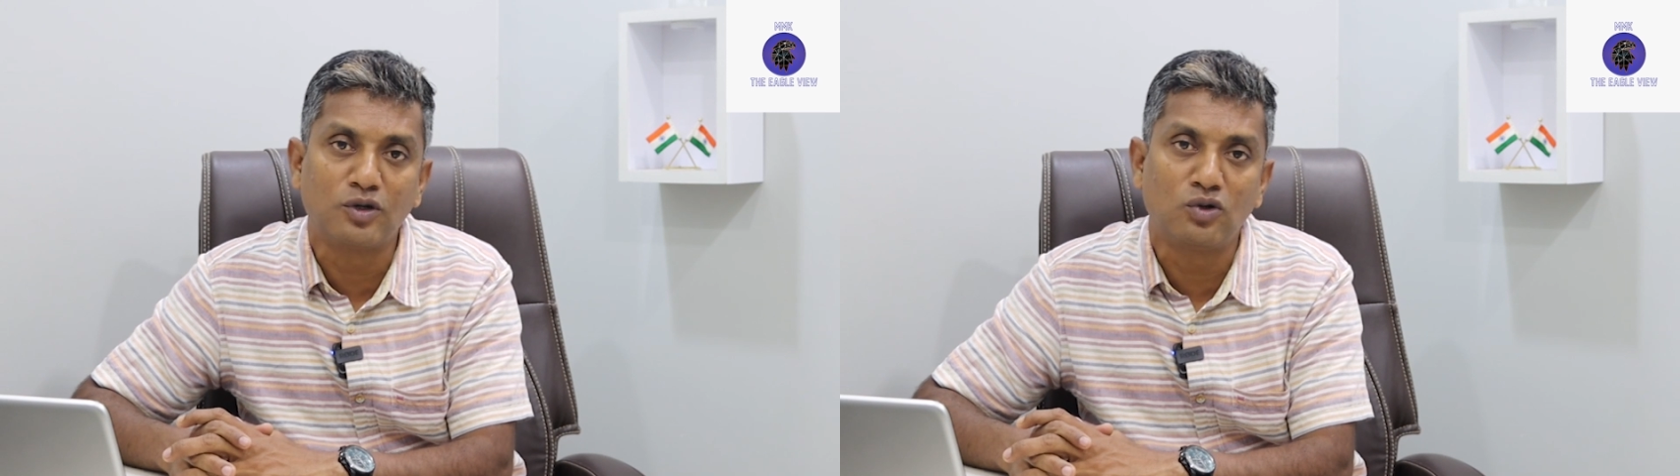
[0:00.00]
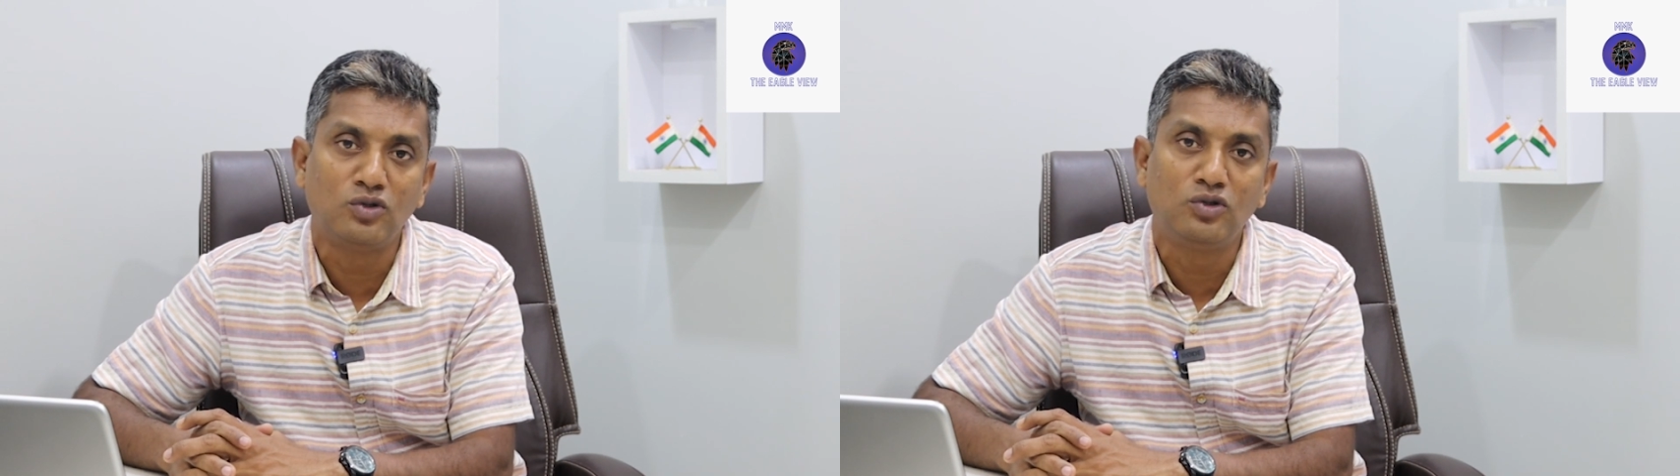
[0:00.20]

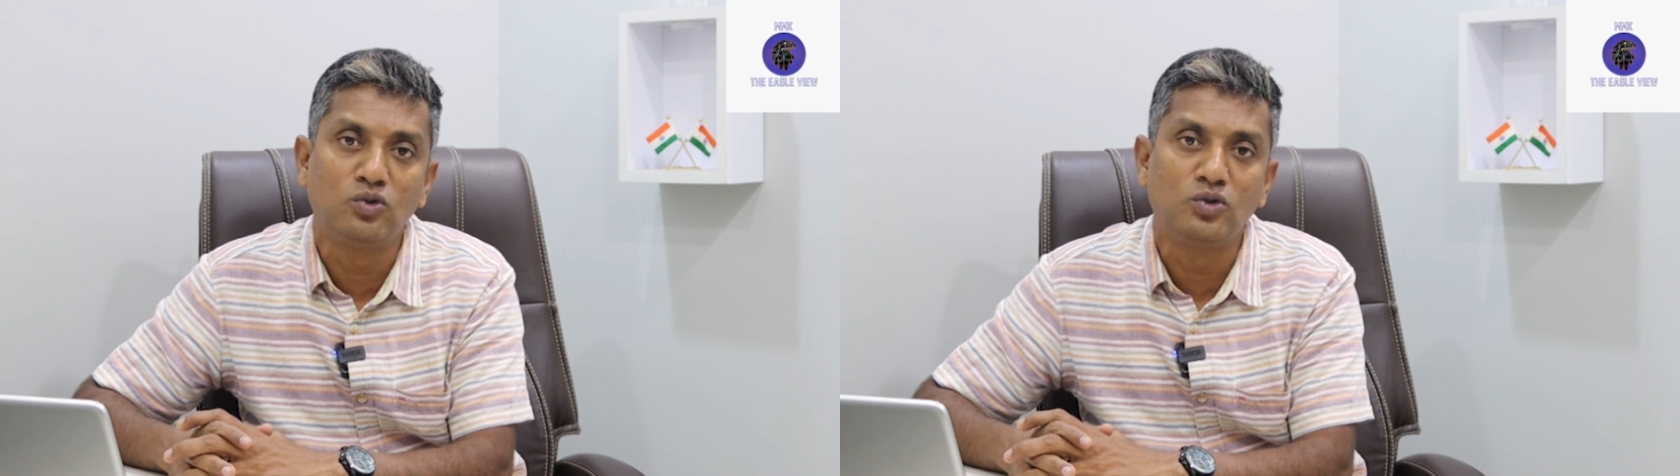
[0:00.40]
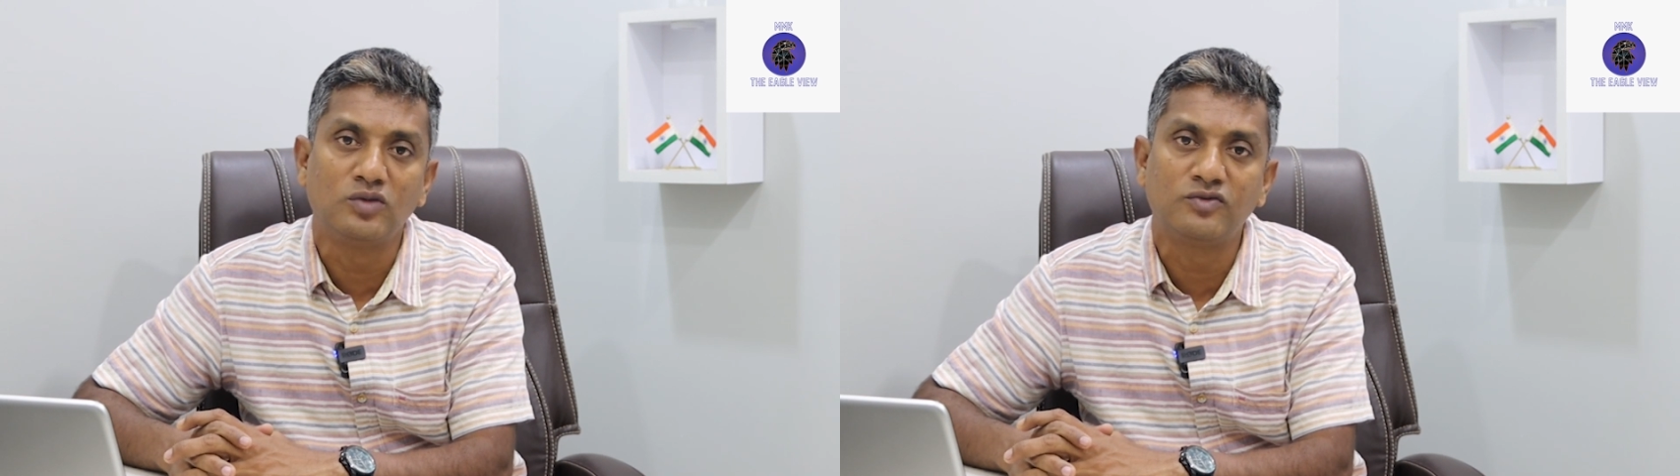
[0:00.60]
around
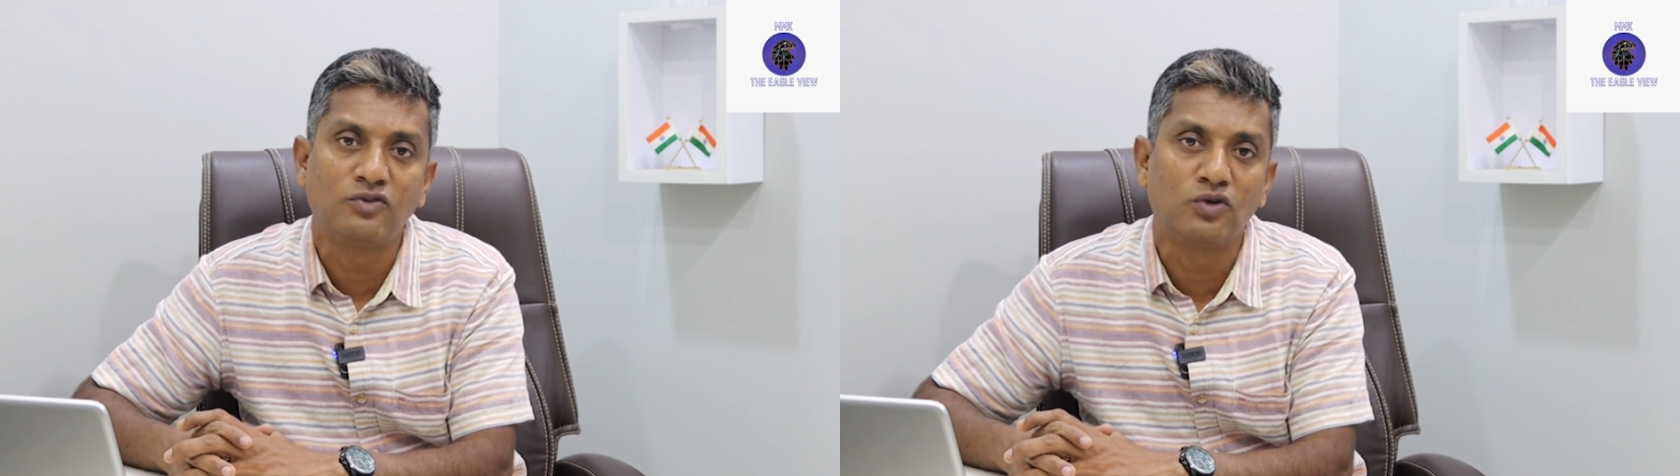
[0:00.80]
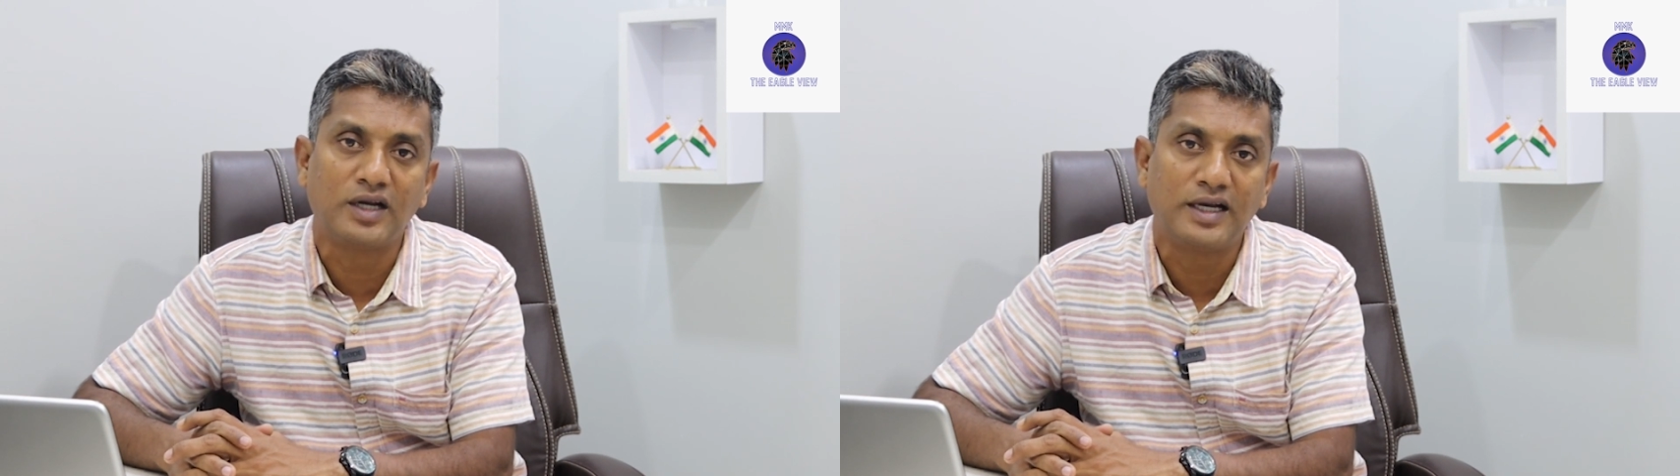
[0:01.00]
2 to 4